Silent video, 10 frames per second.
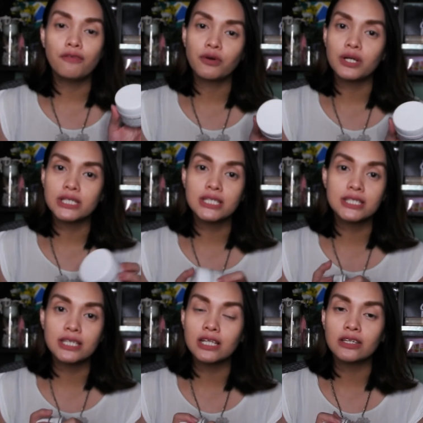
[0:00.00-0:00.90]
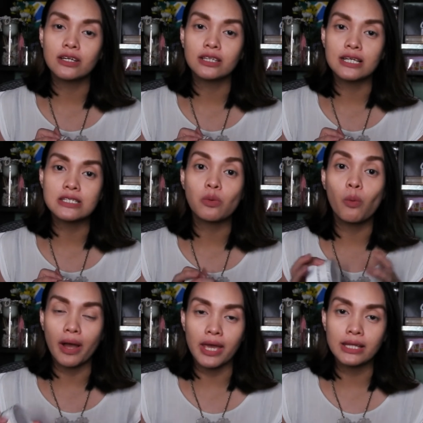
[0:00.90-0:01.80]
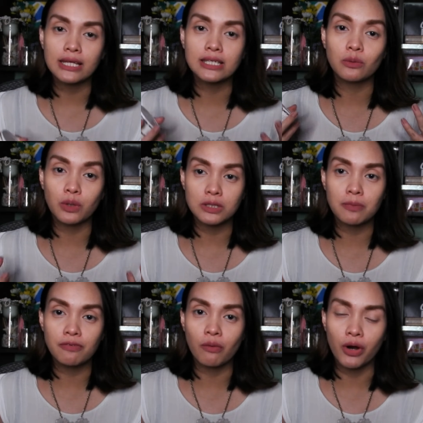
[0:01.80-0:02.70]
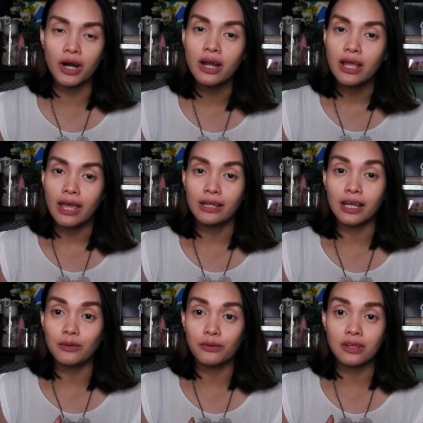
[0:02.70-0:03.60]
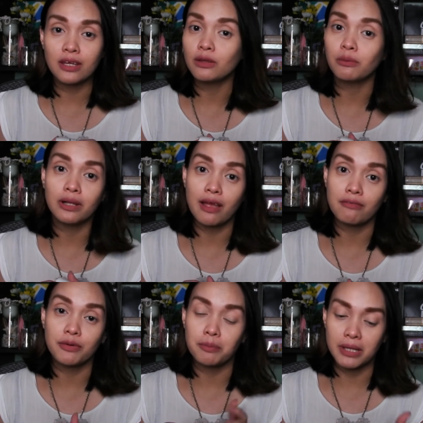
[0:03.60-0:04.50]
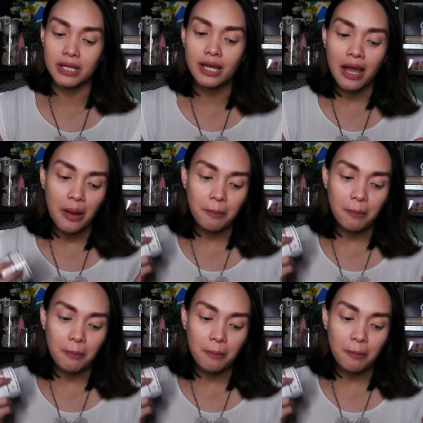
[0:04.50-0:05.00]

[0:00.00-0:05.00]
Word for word: Of course, it's still not as white as it was before, and I don't think it will ever be.